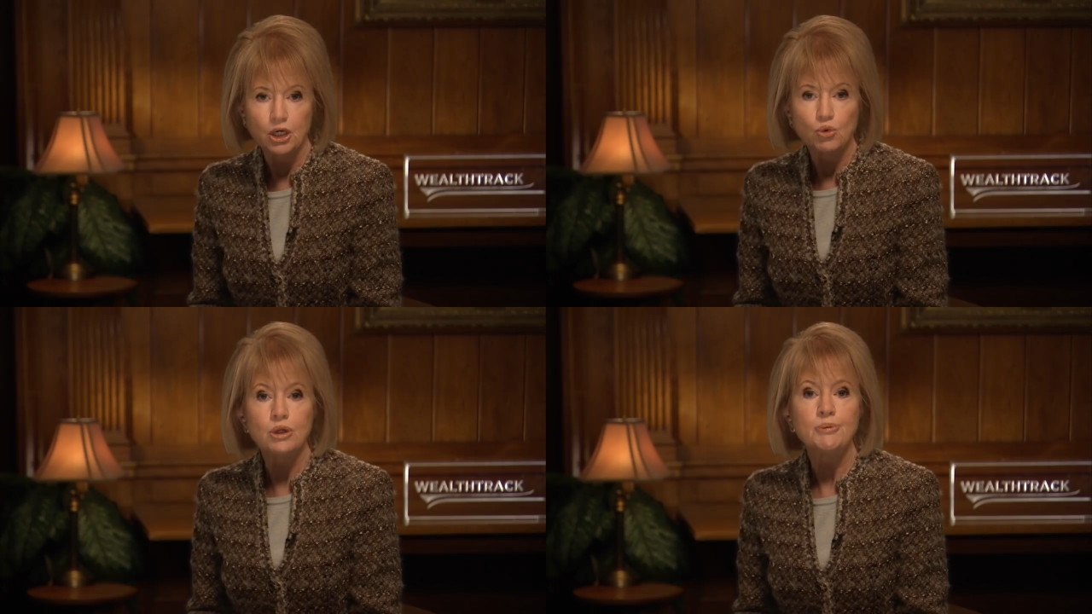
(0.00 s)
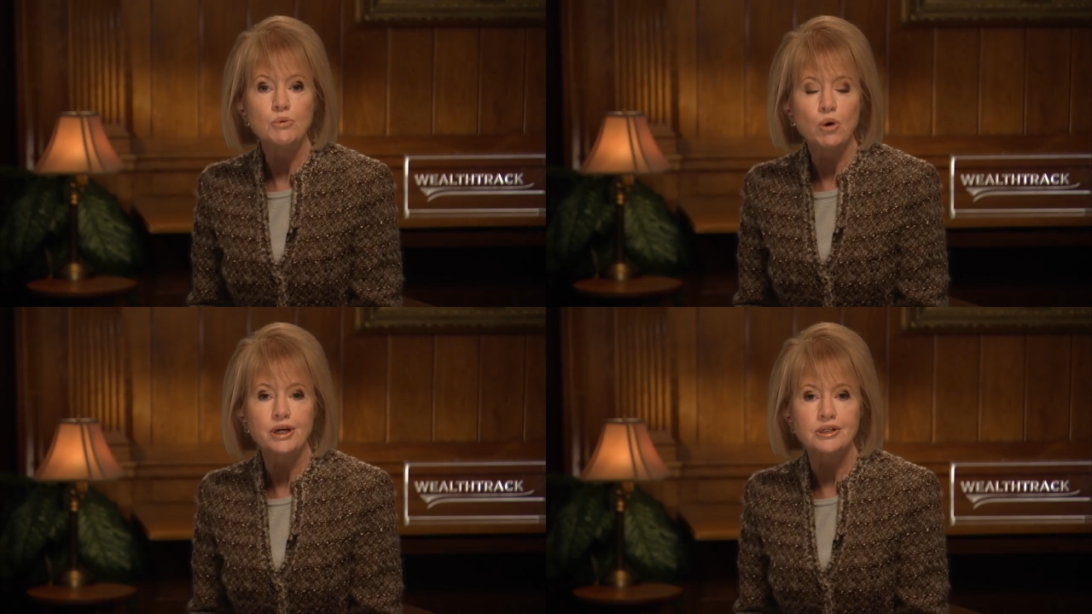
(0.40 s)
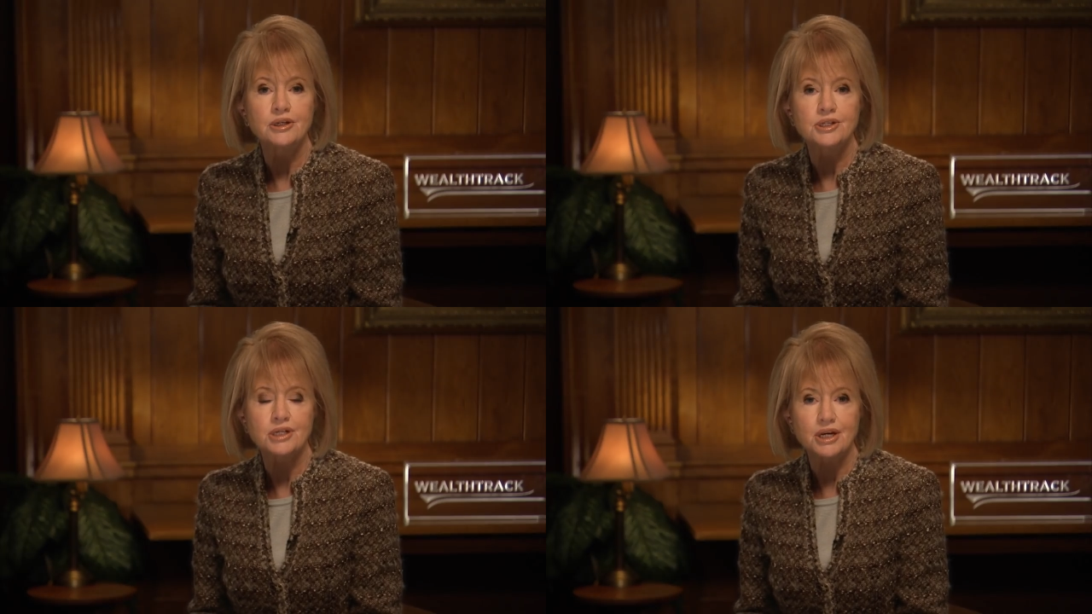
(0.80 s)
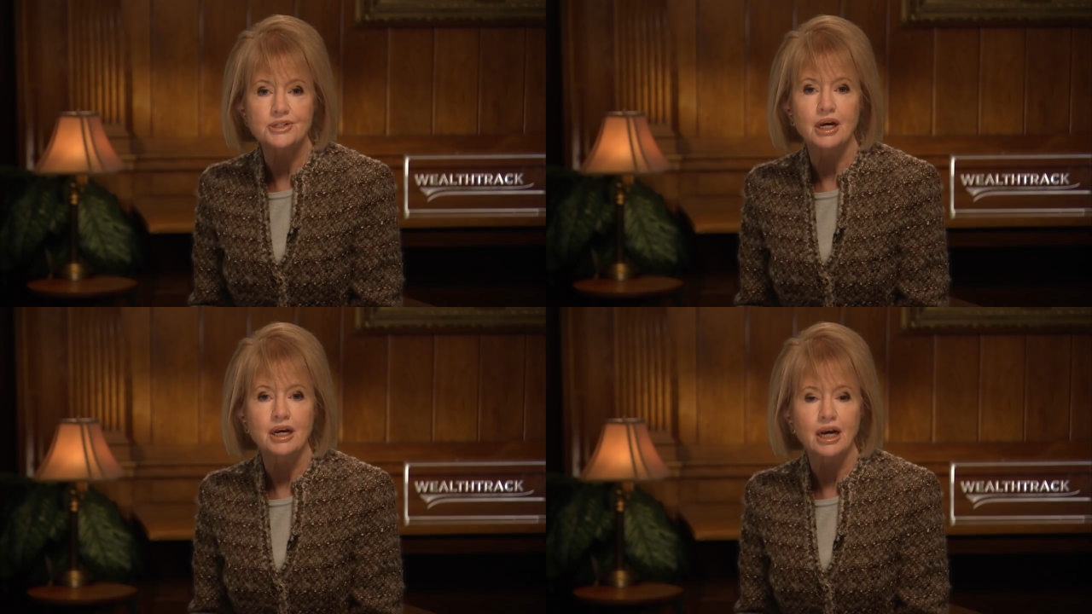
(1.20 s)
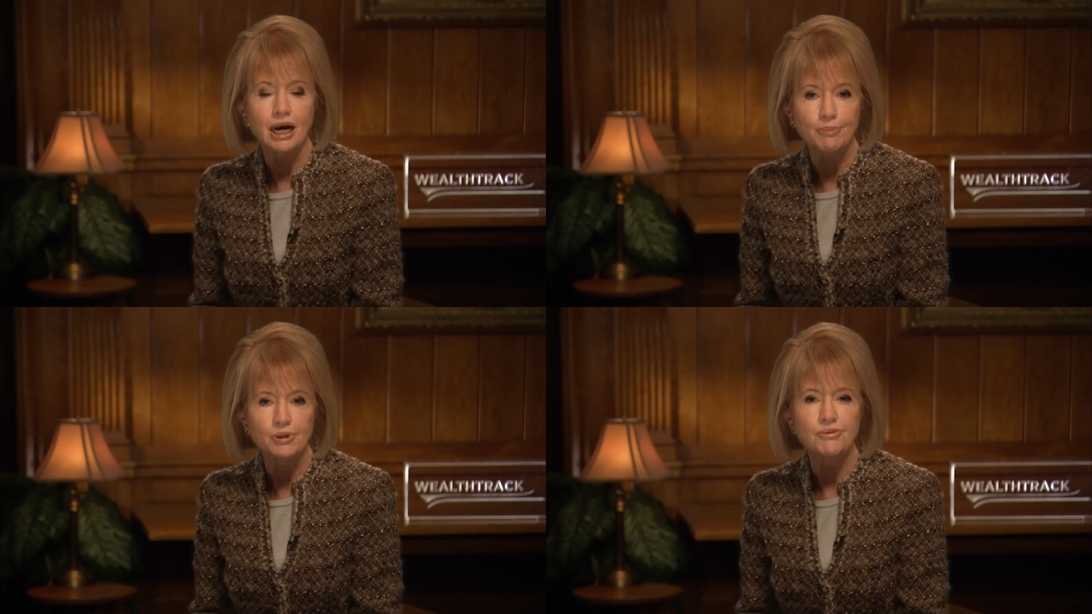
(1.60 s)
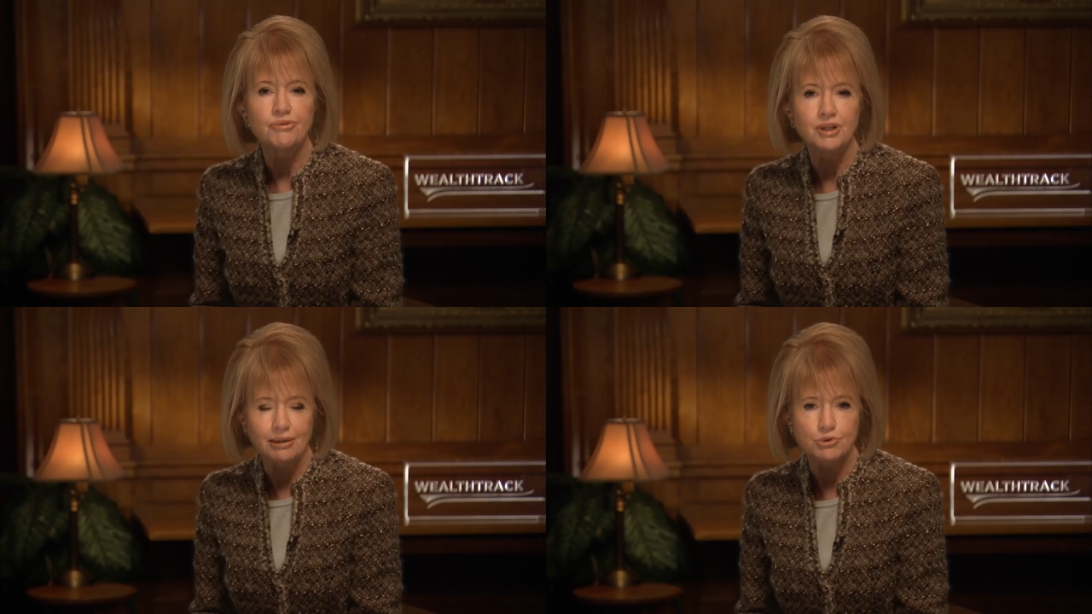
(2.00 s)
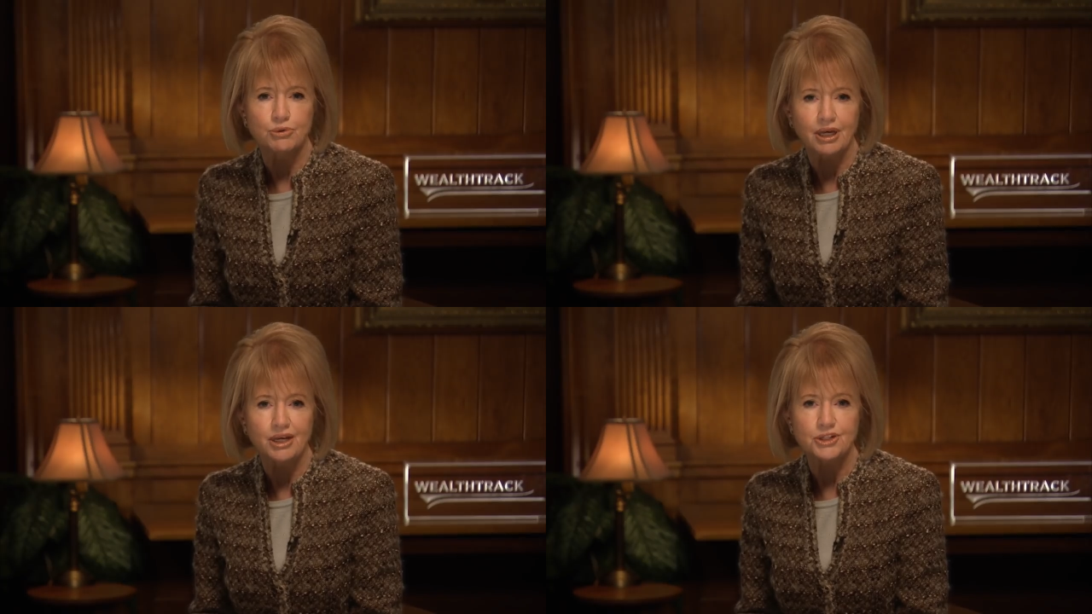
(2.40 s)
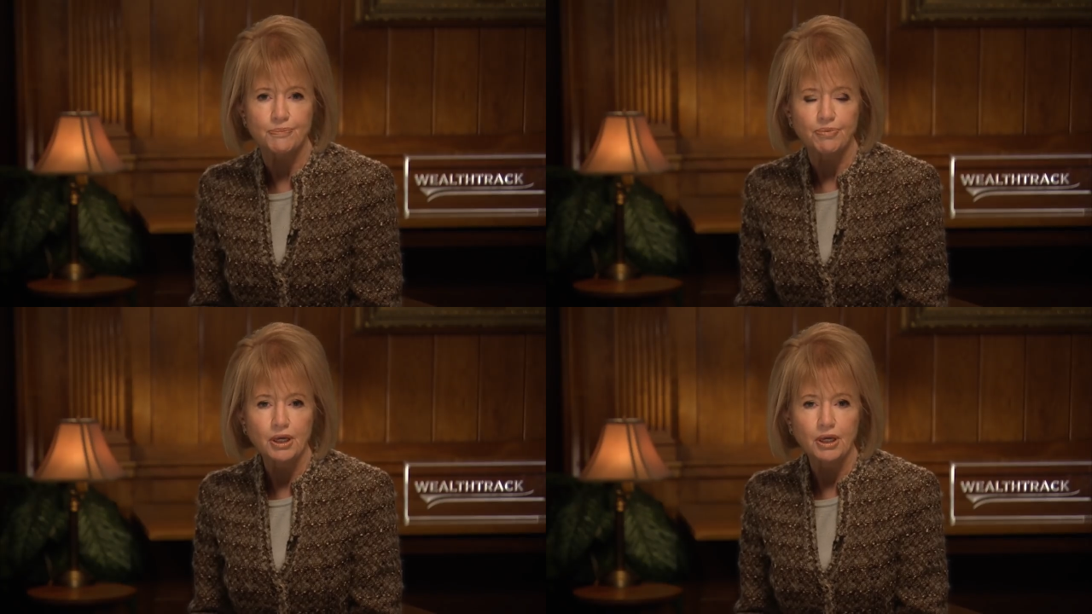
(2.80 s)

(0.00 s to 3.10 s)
Wilby wanted to discuss a couple of themes with us